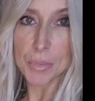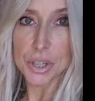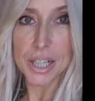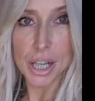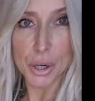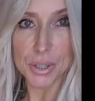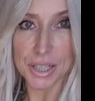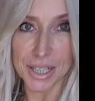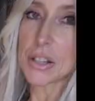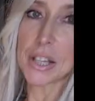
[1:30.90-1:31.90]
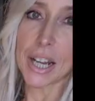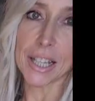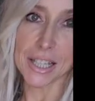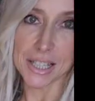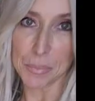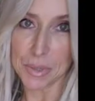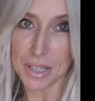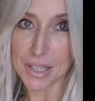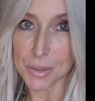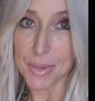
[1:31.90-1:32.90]
I'm going to coat it so that I can dip it
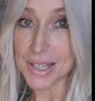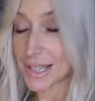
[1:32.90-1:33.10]
into my